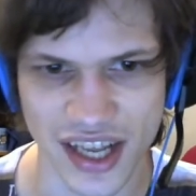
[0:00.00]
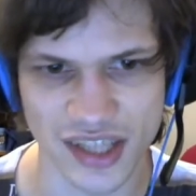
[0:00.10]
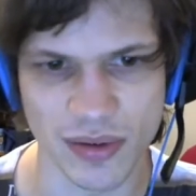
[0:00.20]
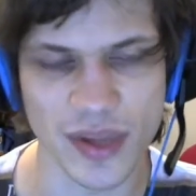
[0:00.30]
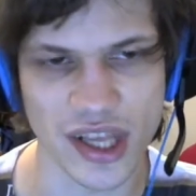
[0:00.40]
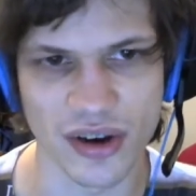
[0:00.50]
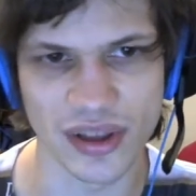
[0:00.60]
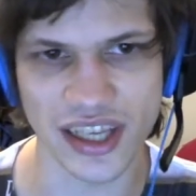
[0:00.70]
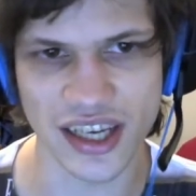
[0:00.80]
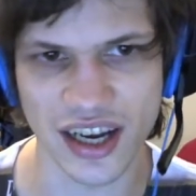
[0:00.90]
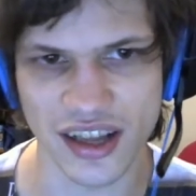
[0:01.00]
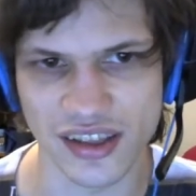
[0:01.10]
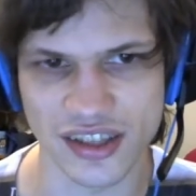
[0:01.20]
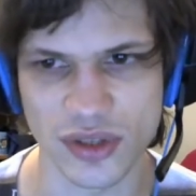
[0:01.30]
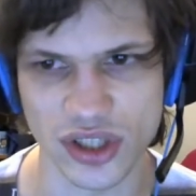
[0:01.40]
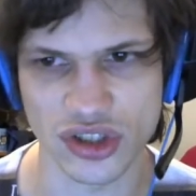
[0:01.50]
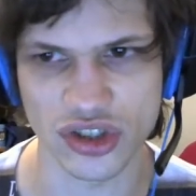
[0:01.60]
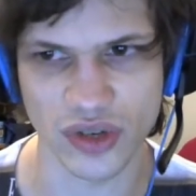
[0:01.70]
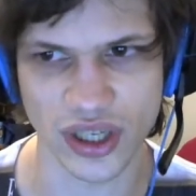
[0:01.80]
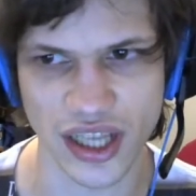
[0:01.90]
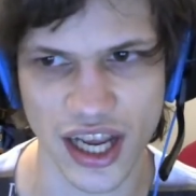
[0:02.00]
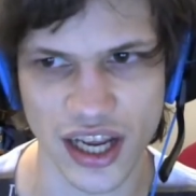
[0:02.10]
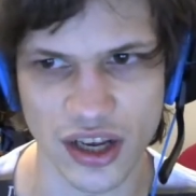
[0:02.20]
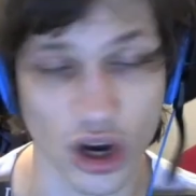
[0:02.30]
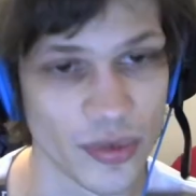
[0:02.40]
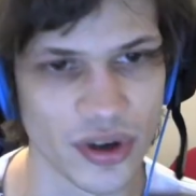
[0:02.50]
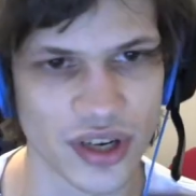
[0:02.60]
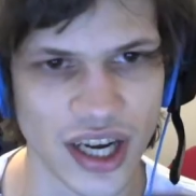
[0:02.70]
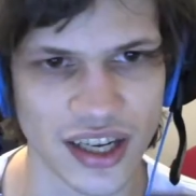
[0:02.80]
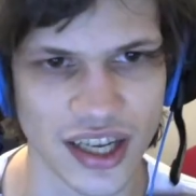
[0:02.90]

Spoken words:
this is probably the only card on the list which is strictly a combo card.